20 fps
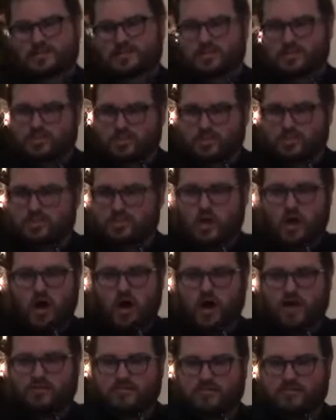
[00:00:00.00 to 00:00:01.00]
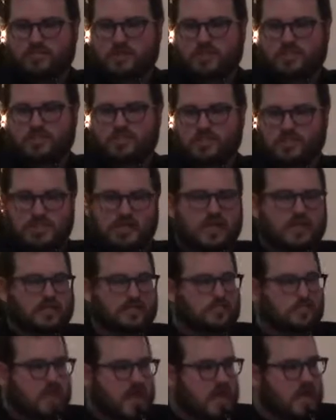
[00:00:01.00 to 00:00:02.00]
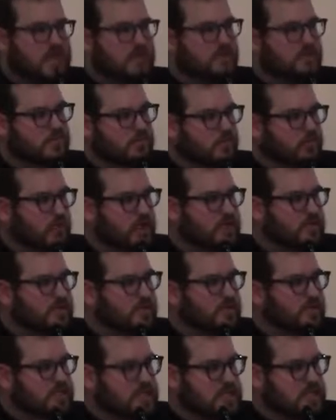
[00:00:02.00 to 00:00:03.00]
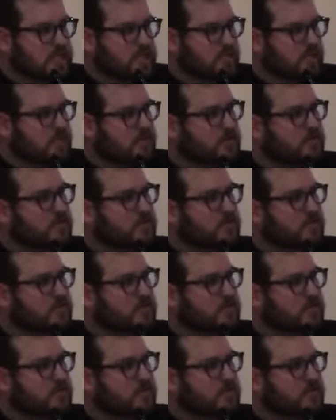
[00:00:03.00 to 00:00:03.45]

the shoe off, much less pay the price needed